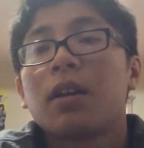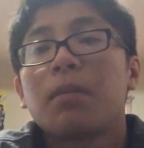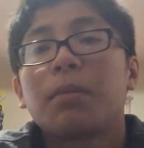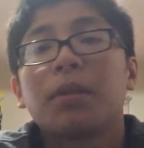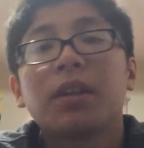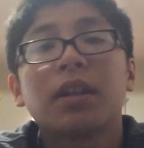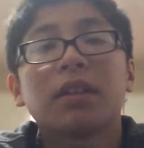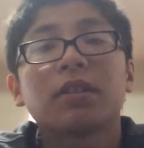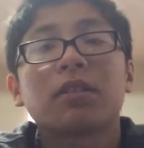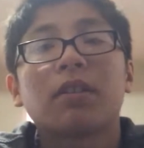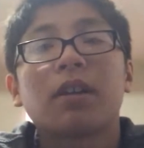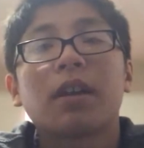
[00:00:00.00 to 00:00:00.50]
But
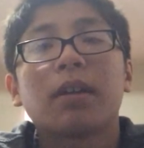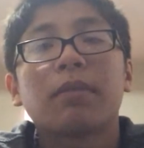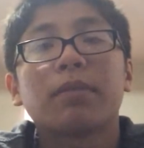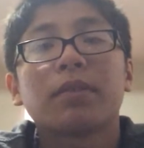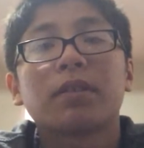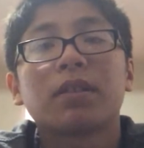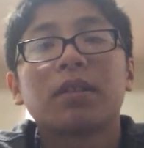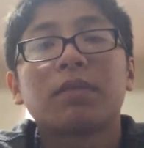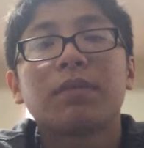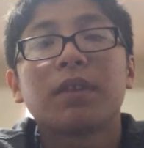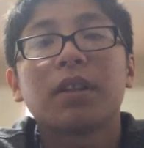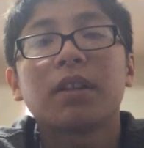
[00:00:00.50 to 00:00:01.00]
that's all I have for
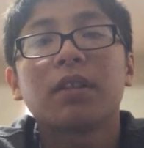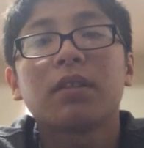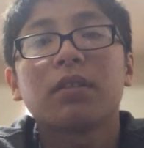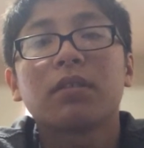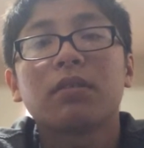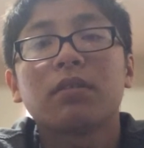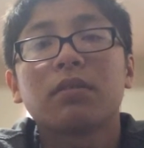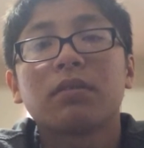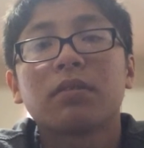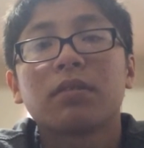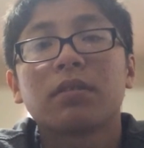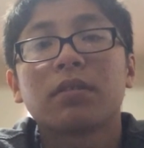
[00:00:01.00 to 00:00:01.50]
this
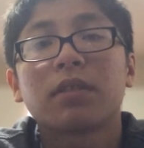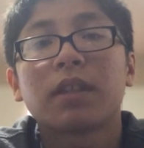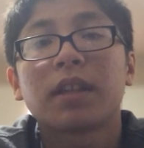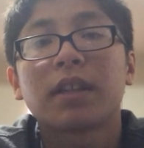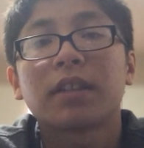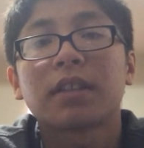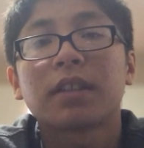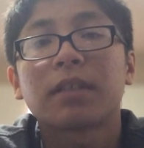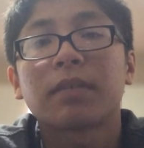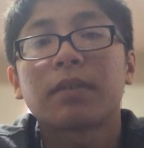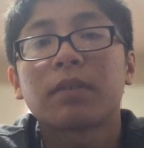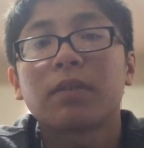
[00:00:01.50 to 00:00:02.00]
video.
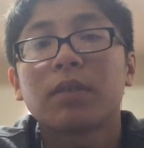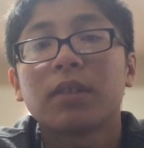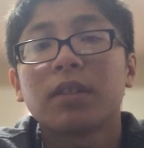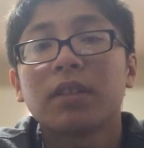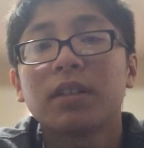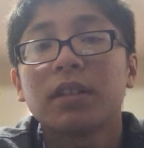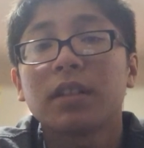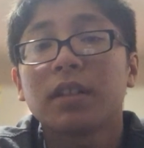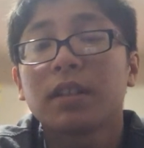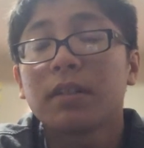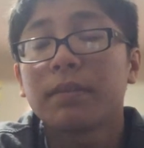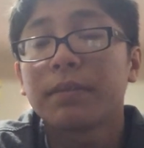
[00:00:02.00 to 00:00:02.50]
Thanks
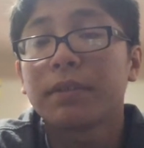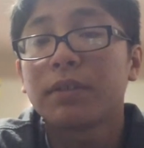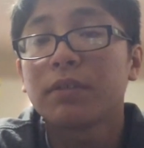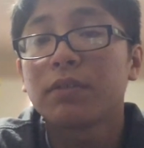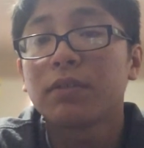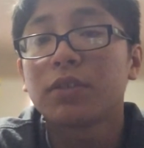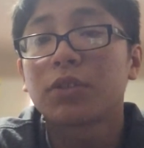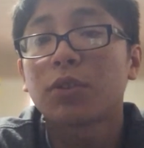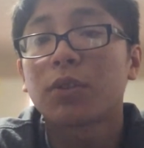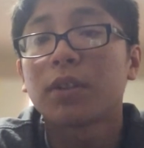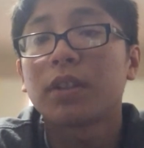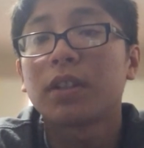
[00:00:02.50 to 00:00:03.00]
everyone, and if you
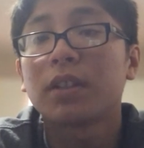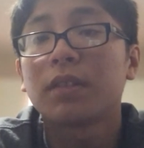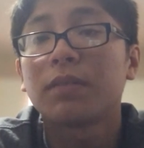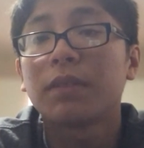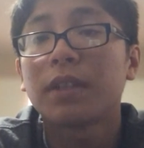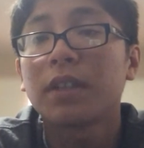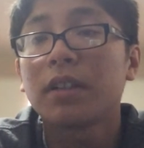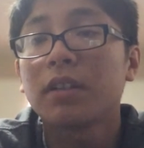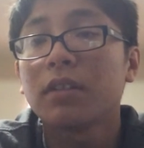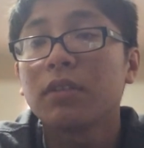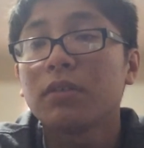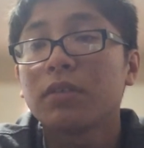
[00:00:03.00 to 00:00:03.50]
enjoy this
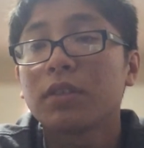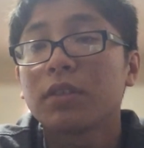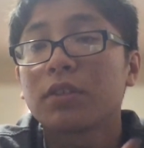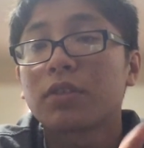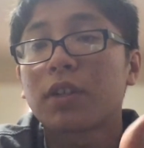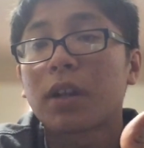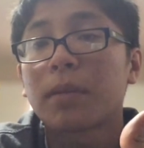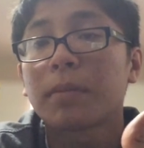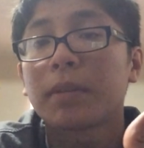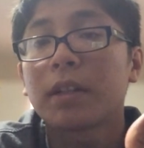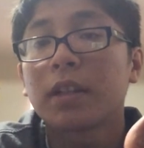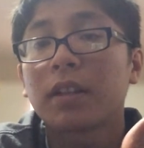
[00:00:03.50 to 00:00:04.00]
video, you can
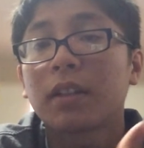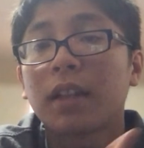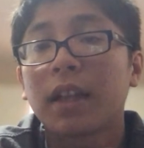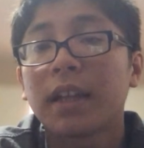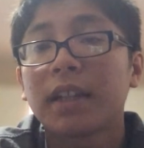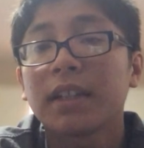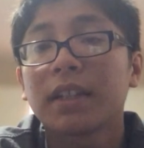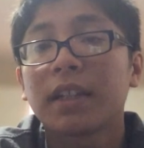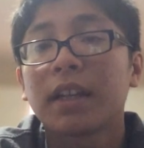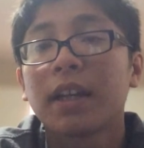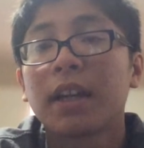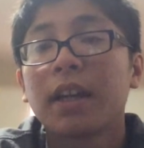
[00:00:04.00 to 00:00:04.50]
drop me a
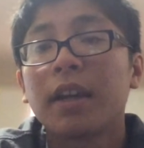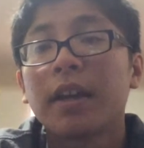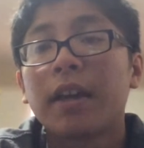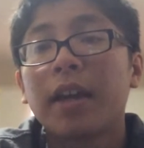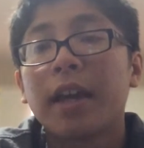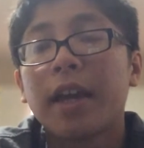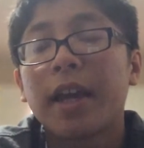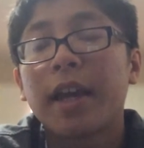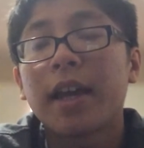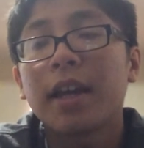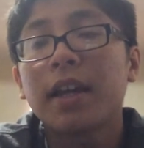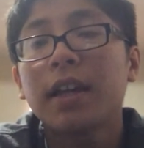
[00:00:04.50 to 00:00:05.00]
like
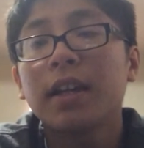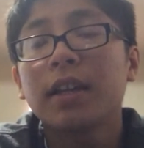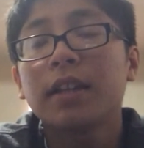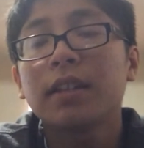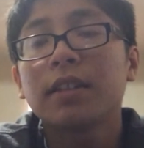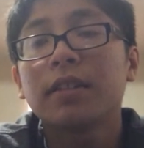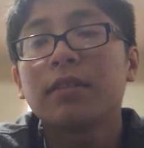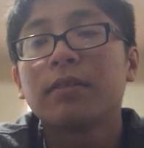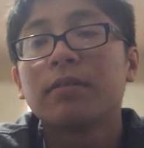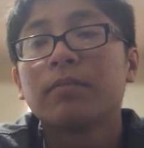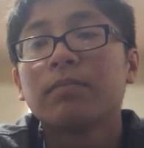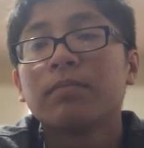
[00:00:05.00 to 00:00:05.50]

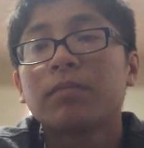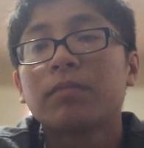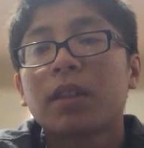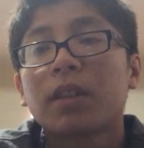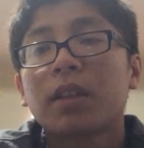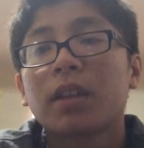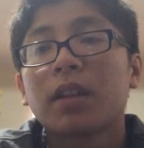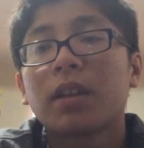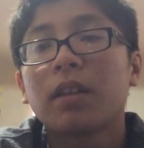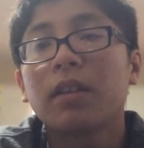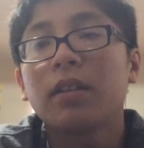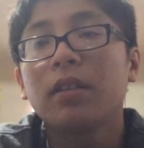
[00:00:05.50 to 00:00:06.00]
and
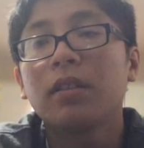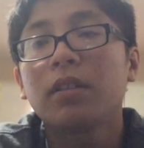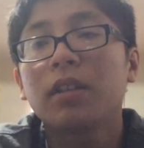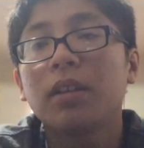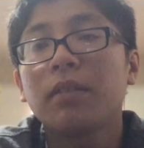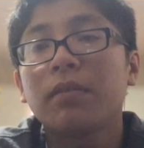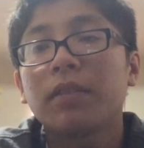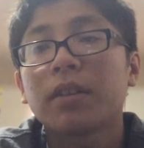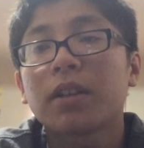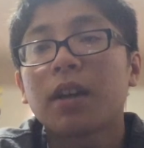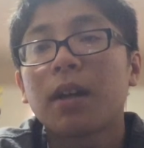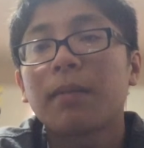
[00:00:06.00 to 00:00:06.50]
eh,
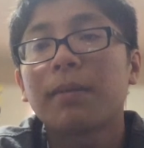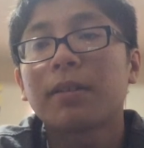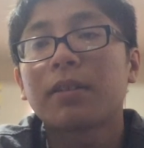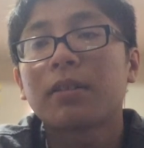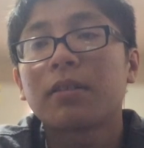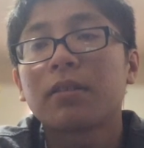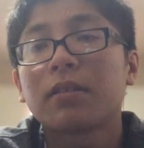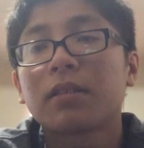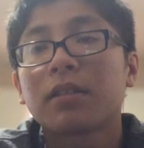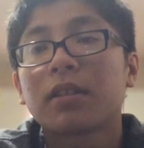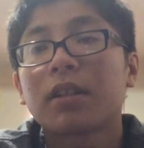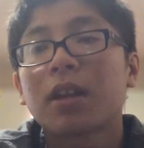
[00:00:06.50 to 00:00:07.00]
leave a
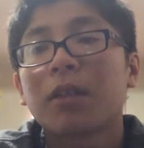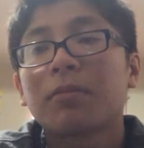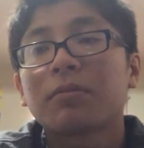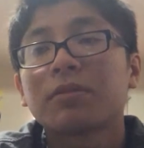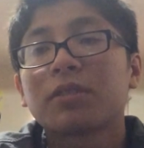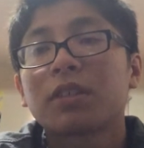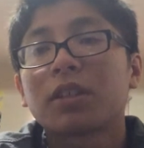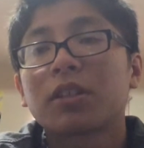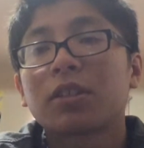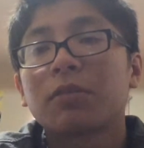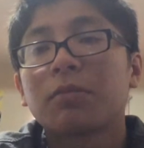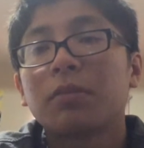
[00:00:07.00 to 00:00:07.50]
comment in the comment
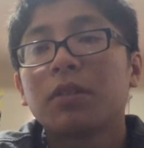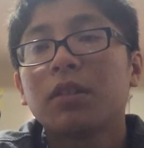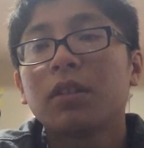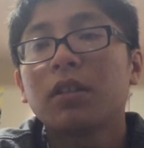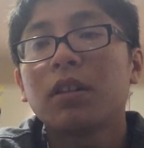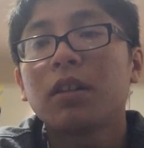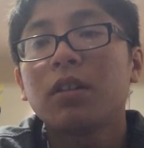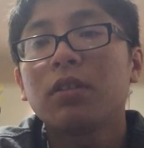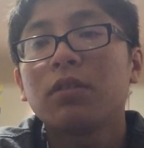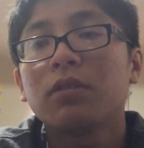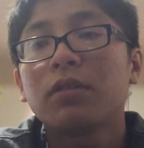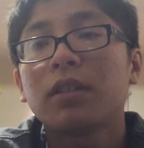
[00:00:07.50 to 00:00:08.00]
section
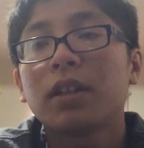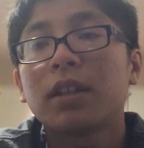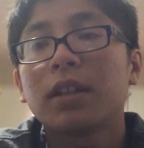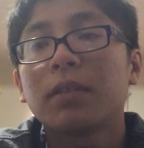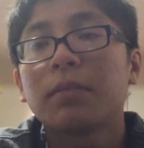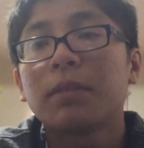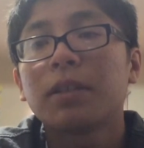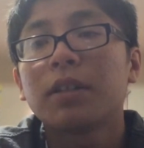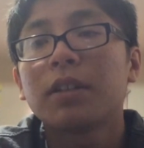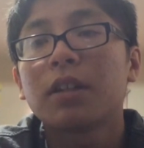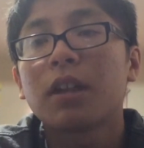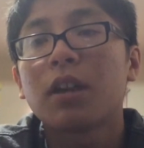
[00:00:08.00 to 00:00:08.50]
below
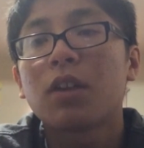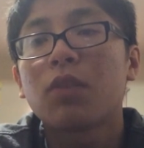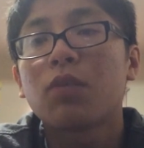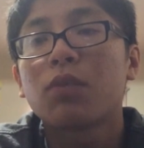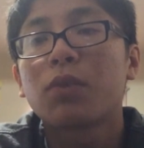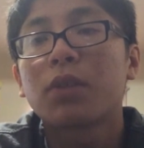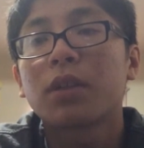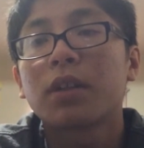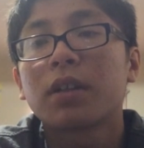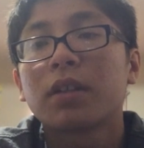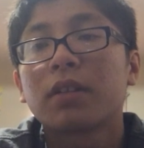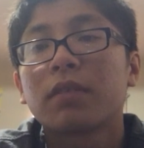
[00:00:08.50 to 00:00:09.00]
letting me know
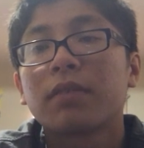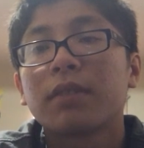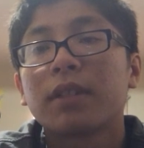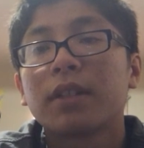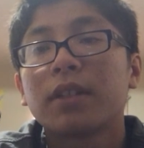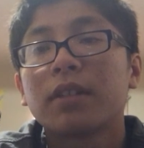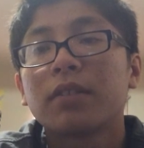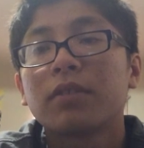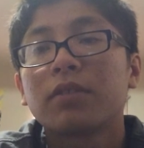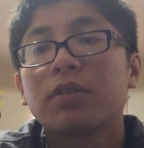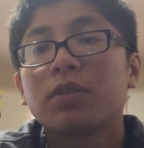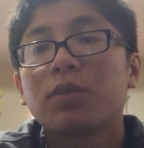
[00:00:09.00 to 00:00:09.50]
what other
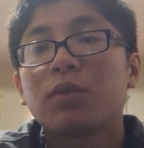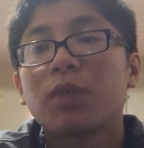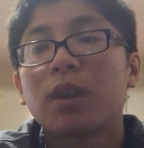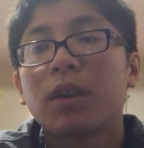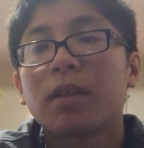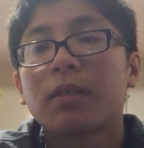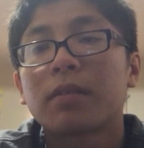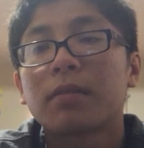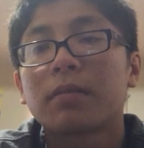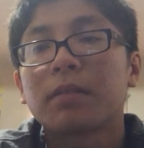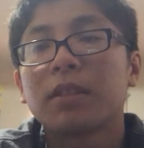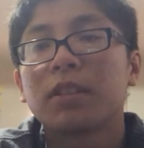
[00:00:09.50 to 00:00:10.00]
videos you
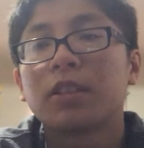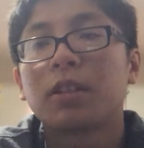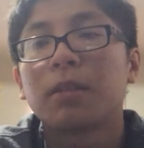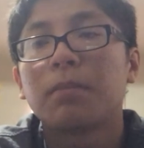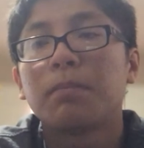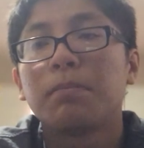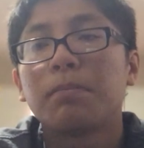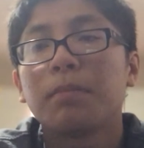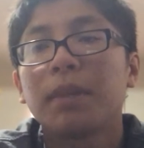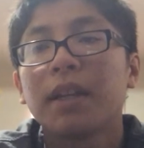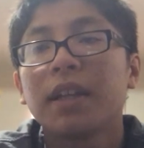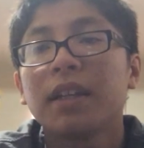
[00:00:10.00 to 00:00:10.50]
want me to
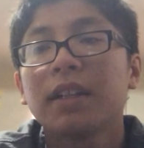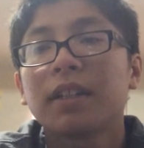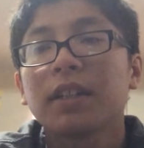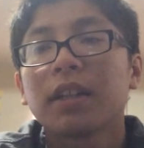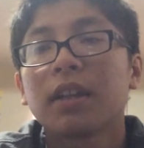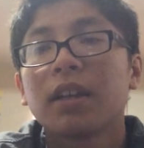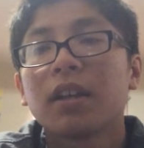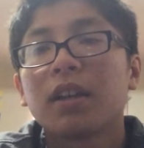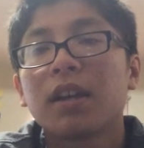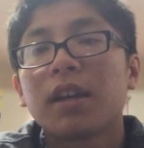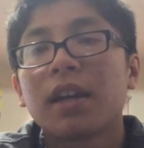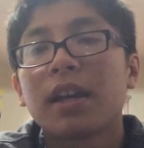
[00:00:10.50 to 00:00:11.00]
make
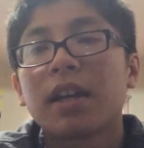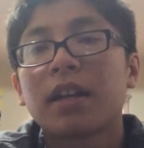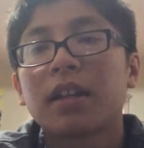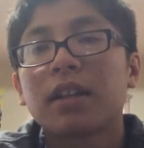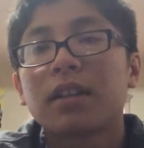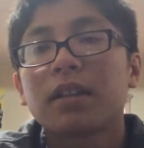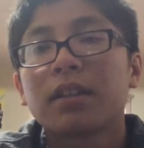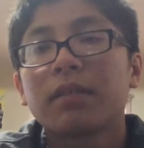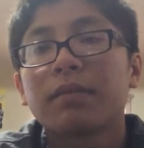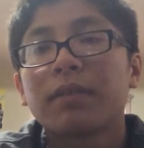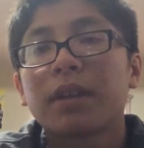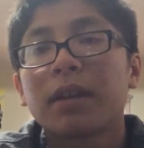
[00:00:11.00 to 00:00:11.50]

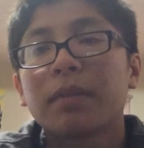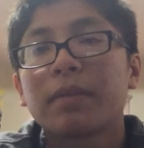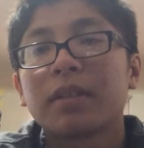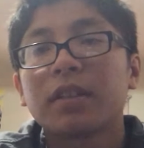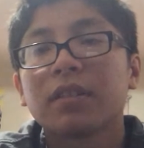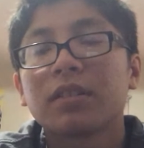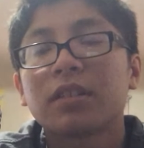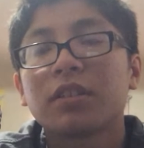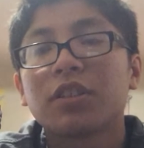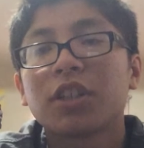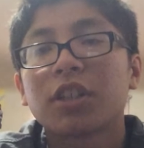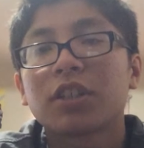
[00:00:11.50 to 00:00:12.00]
and if you have any
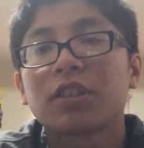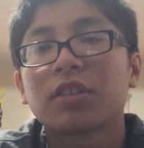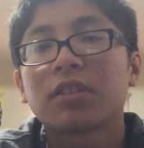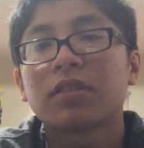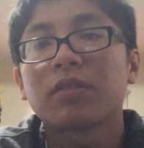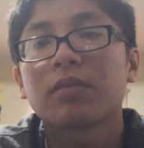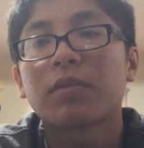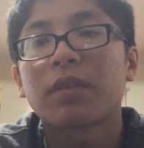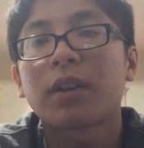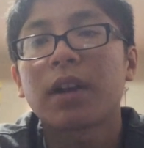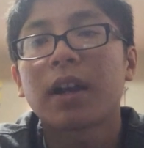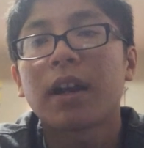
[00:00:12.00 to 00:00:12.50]
suggestions
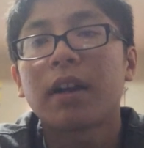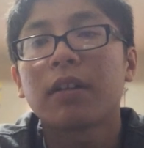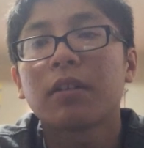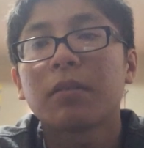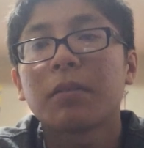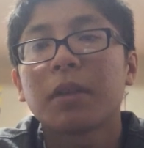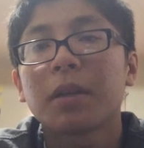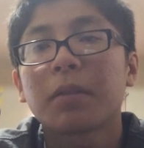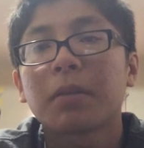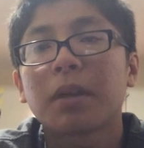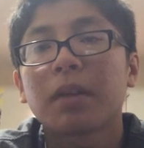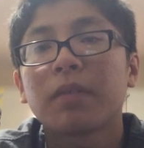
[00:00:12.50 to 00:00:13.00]
for how to
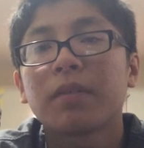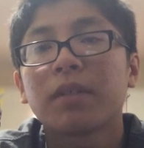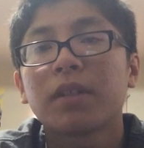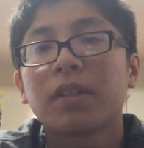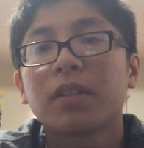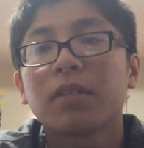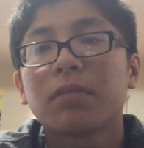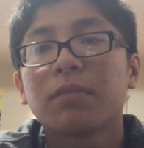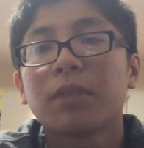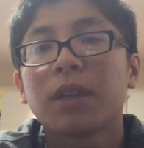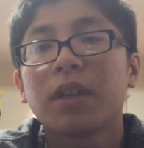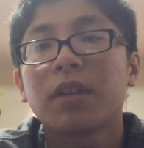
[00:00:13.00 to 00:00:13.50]
make my
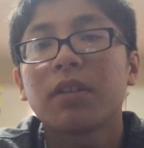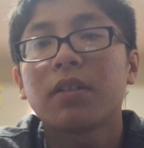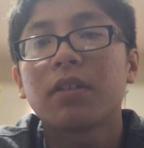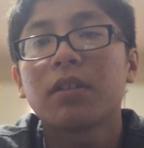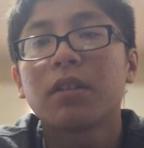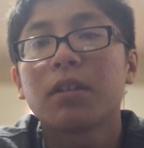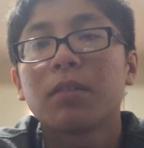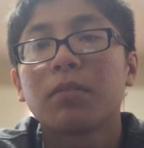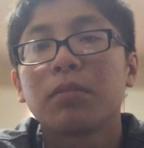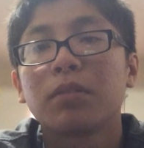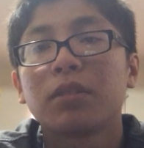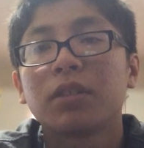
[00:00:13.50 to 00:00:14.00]
video better
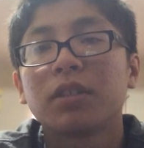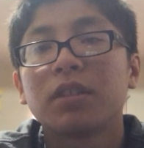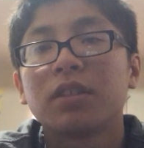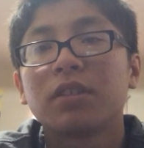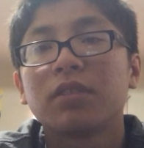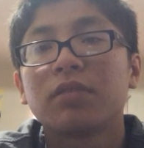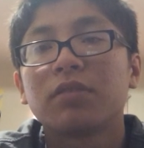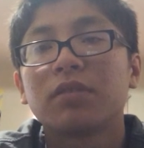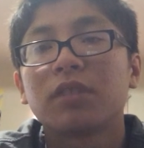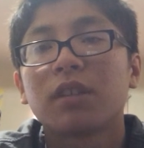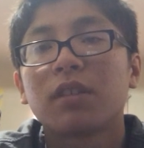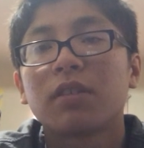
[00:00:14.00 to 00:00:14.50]
please
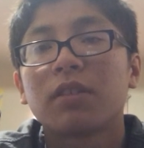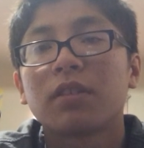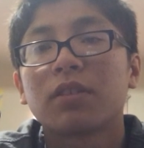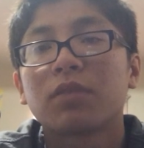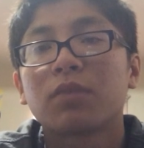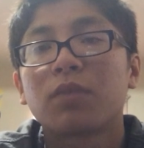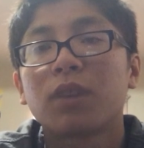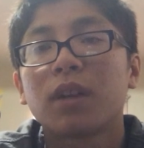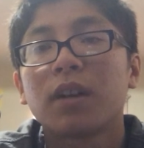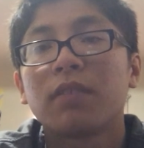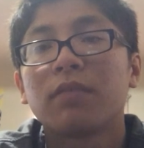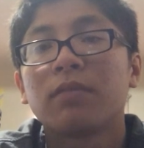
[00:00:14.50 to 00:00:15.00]
do so as
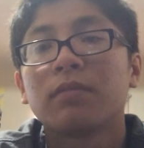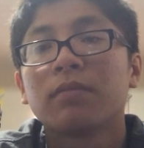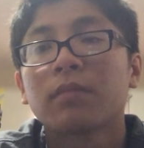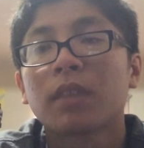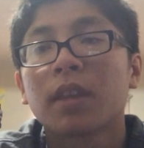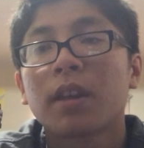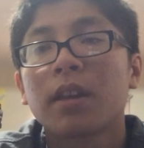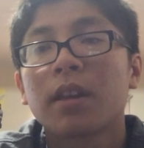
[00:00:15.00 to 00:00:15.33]
well